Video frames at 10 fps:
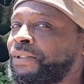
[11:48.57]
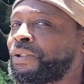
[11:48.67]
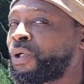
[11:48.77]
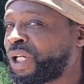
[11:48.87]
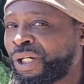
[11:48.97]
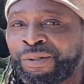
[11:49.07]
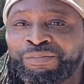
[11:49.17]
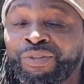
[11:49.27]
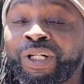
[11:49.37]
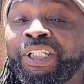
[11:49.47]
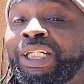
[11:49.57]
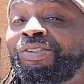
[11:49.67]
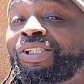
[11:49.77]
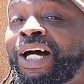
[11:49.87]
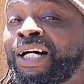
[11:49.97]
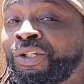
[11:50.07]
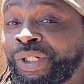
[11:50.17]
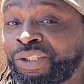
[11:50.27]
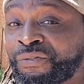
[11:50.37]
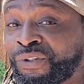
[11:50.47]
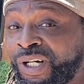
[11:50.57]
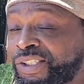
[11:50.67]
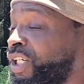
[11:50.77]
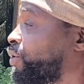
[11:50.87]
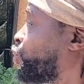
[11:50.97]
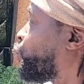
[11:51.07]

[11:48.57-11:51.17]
No, they don't. The leaves tolerate the frost.